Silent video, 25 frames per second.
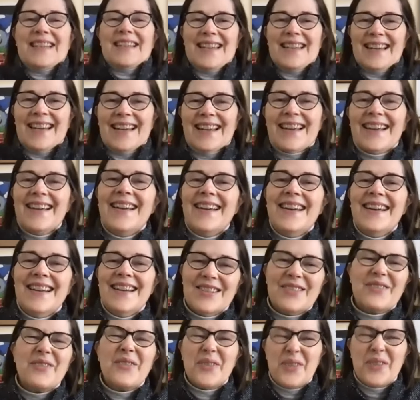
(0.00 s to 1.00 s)

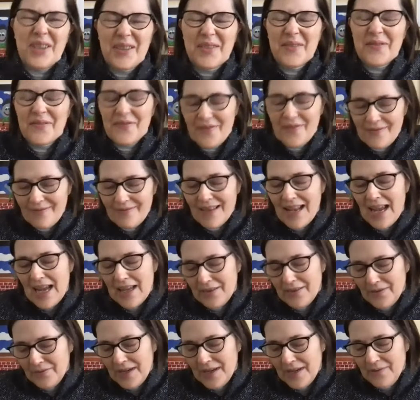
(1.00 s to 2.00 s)
mm-hmm. sort of.
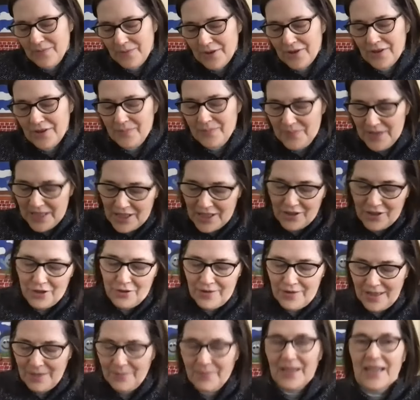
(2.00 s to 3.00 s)
Not the right word, but you know
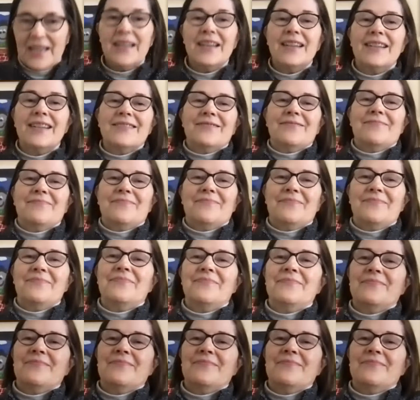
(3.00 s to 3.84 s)
what I mean. Yeah,